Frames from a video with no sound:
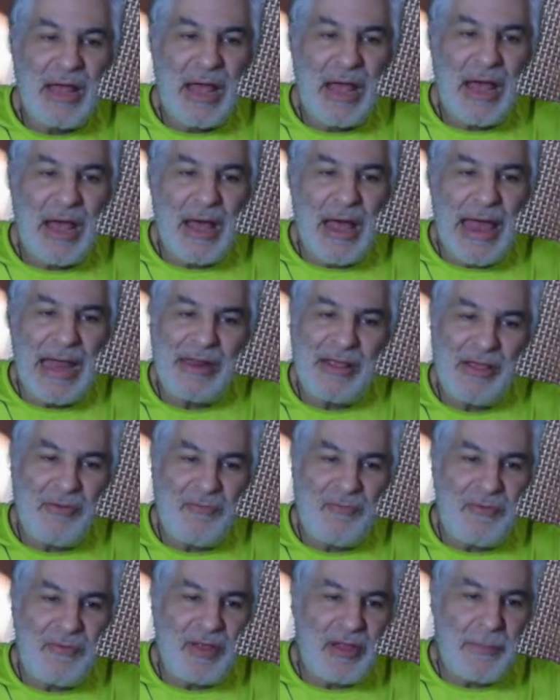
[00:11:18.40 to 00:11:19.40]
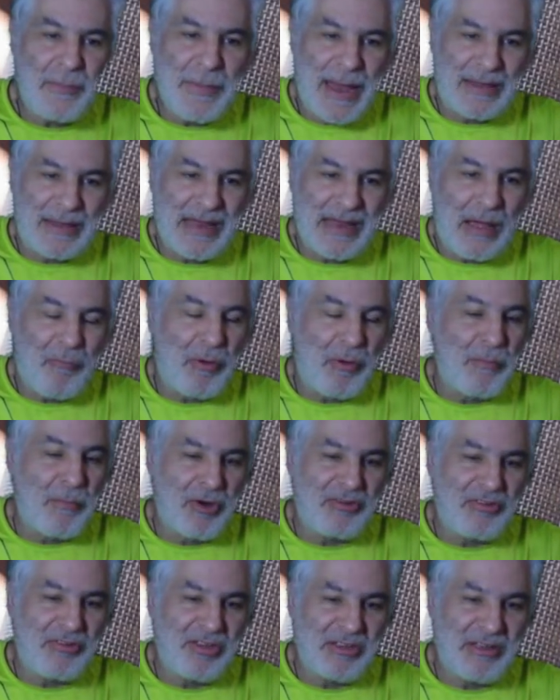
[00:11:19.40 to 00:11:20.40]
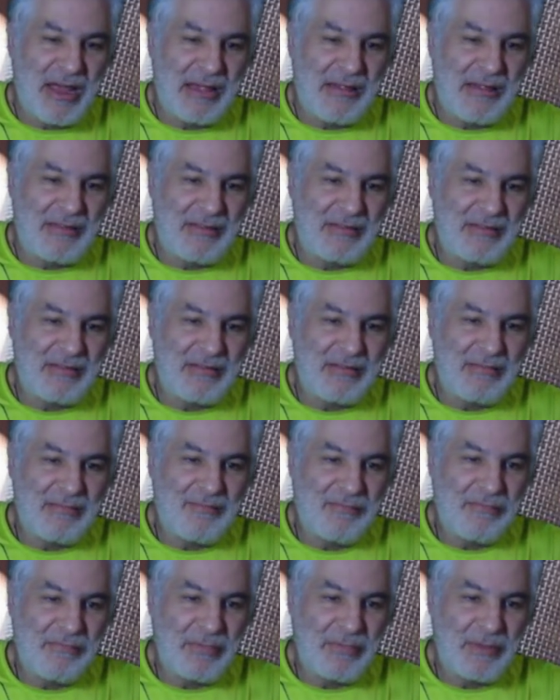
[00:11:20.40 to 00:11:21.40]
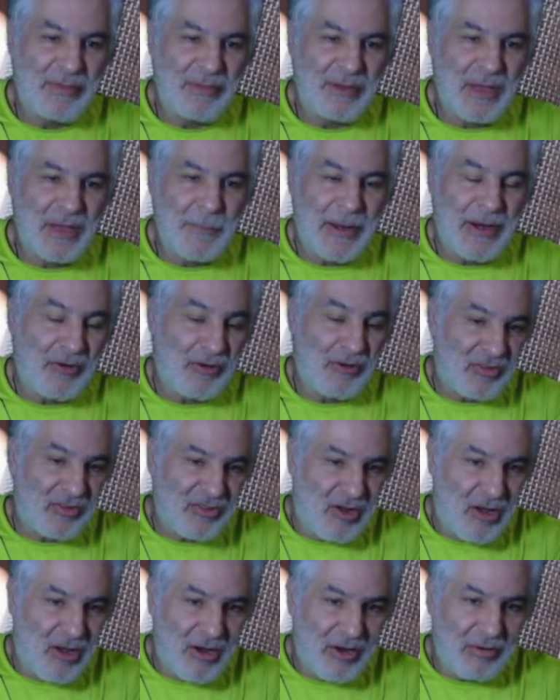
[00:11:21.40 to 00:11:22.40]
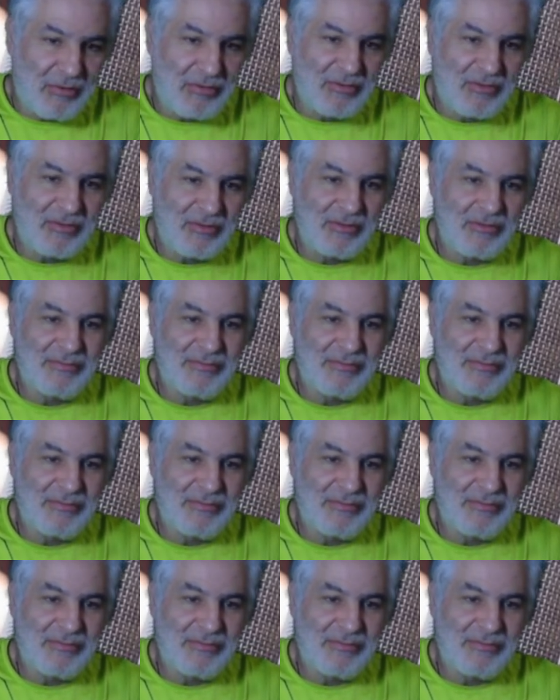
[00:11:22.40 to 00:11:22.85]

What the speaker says: How do you feel about that with merchandise compared to songs?